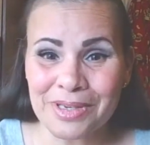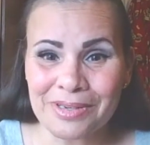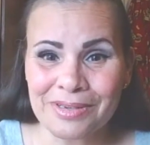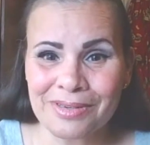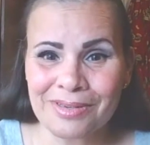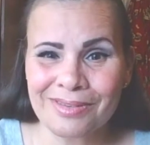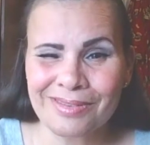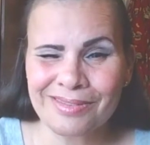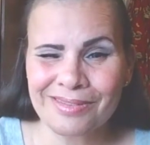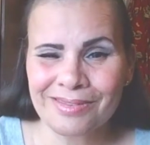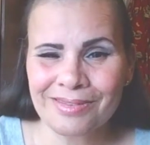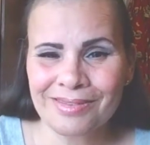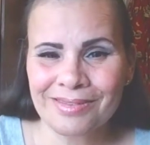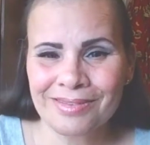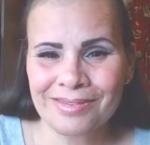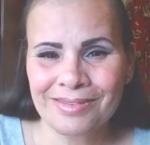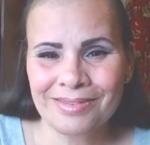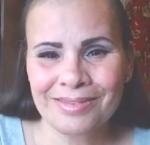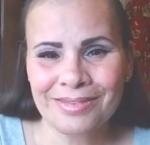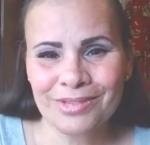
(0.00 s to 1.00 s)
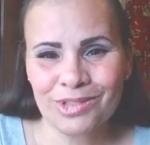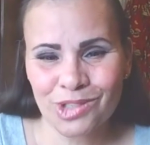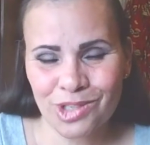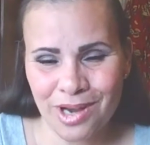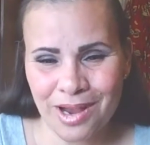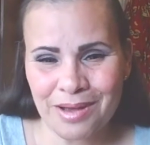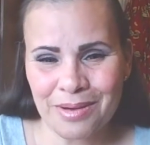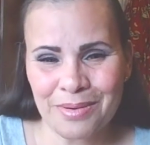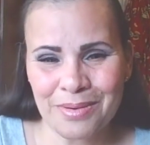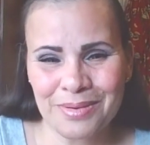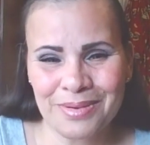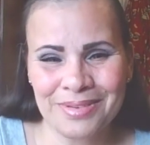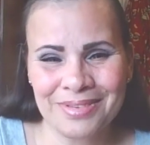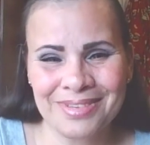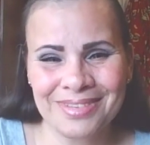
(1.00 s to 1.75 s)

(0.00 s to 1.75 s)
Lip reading: and ciao.